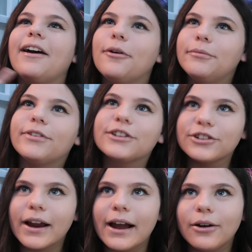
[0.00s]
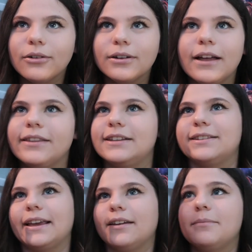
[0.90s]
help Victor out, at
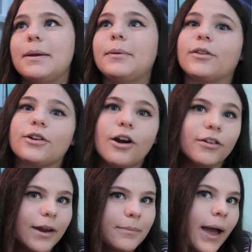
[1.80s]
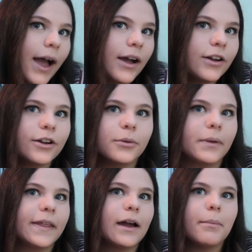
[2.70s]
least like maybe on the car ride back or
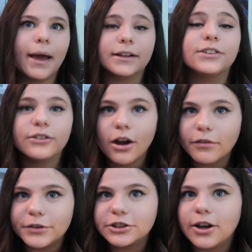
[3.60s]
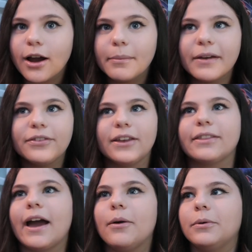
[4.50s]
when they got back to the coffee shop. I feel like
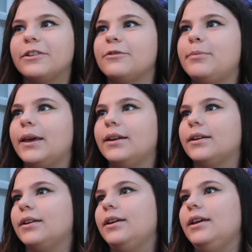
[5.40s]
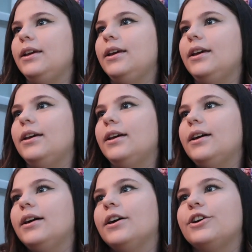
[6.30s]
that would have been
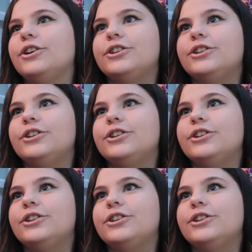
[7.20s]
a